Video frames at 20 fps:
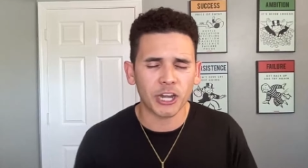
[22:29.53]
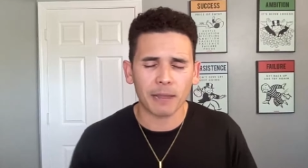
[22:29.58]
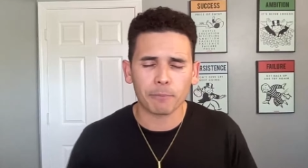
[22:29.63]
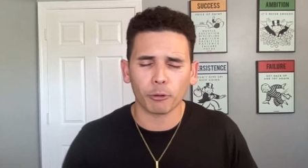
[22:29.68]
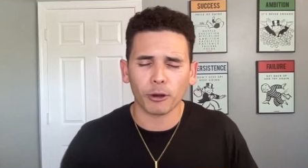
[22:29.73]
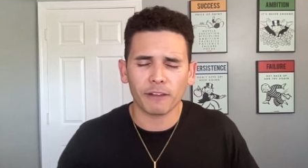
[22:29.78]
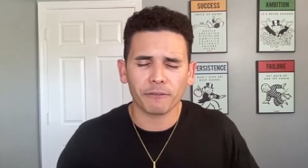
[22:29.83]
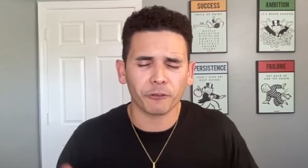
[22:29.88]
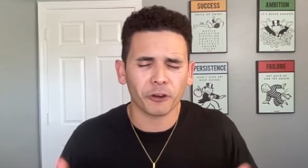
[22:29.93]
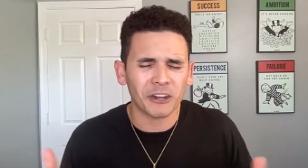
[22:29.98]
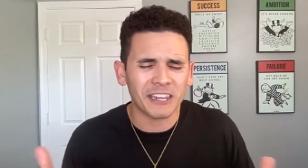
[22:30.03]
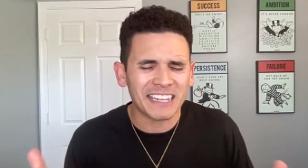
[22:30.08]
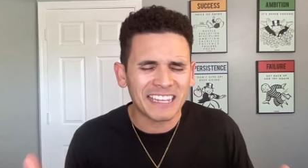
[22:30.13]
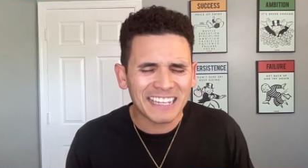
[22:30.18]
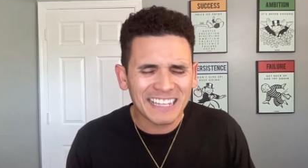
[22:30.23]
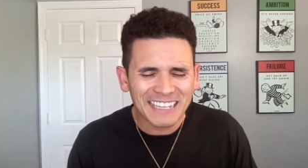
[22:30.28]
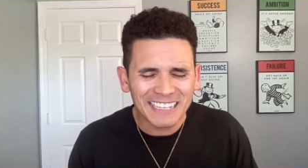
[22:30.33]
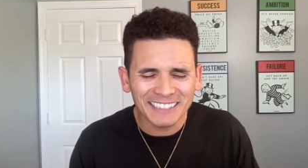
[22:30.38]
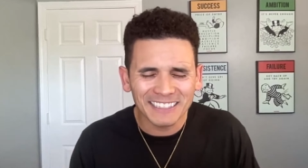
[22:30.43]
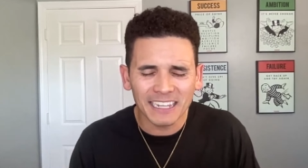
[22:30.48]
I pray for
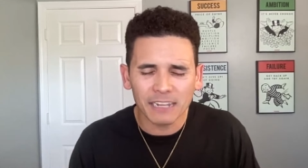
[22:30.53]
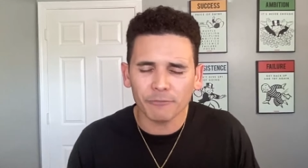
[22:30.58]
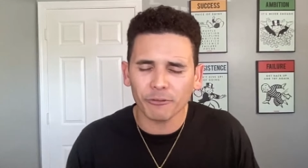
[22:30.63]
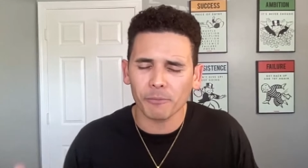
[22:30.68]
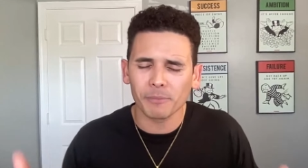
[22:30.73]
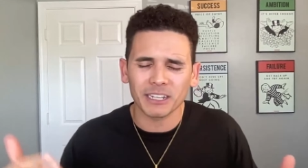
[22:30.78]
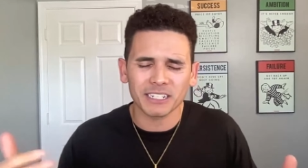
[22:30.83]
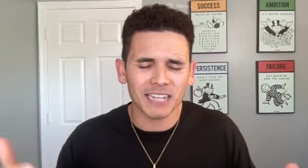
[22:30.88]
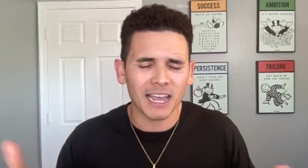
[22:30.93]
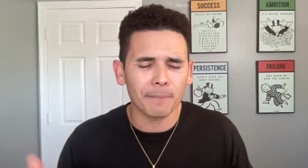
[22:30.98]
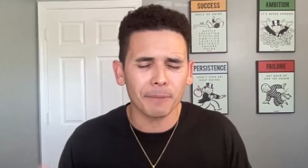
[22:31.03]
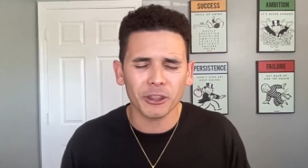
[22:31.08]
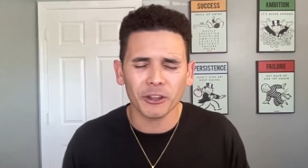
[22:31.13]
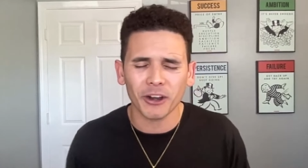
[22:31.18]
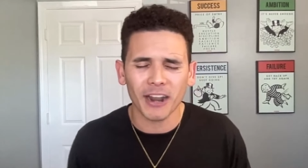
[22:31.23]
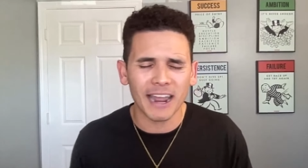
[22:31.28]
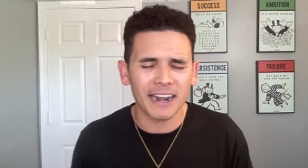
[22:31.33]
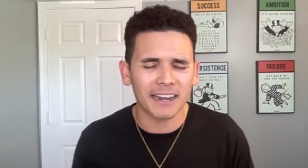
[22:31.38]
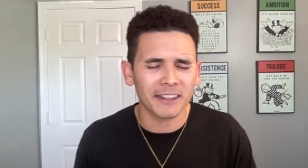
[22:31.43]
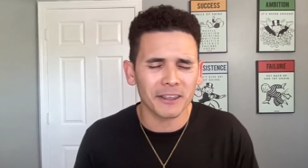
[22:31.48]
healing from the top of their
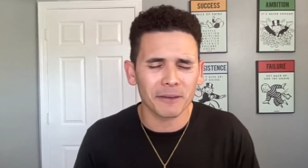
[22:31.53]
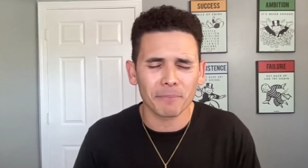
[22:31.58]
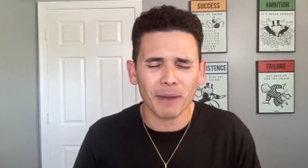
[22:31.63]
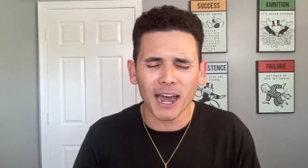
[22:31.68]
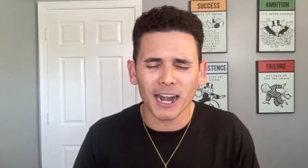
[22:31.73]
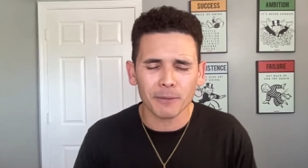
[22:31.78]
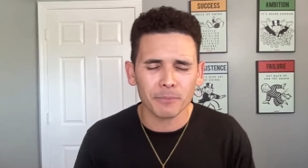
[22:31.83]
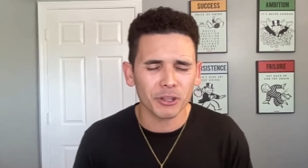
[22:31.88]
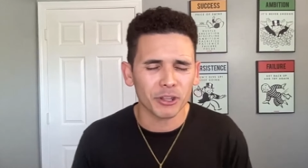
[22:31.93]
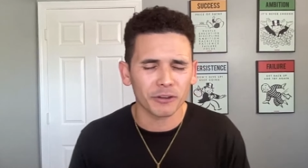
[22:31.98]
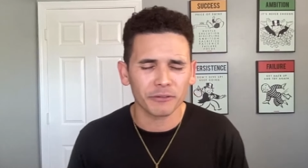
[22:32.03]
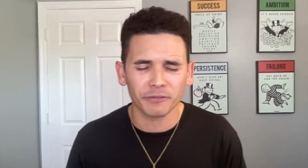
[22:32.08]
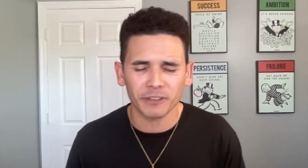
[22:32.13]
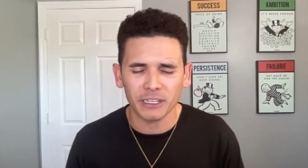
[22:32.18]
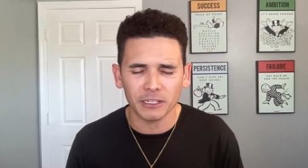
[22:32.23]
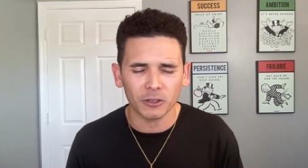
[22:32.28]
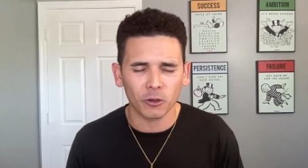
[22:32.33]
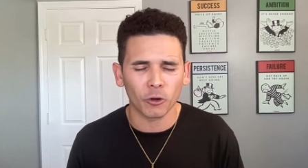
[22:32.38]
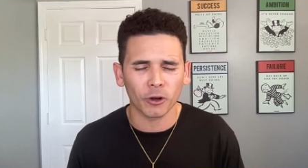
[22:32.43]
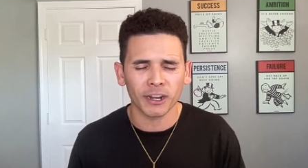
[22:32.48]
head to the bottom of their
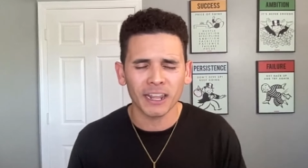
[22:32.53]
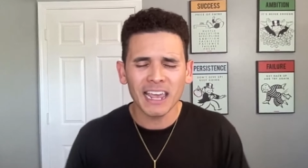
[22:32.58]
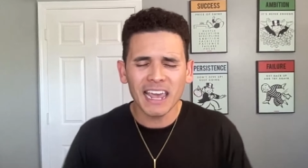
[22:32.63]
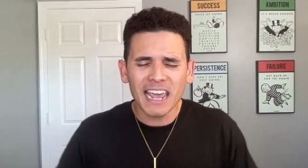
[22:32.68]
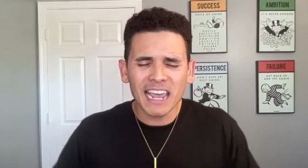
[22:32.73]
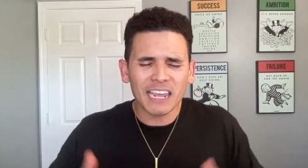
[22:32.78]
feet, Lord,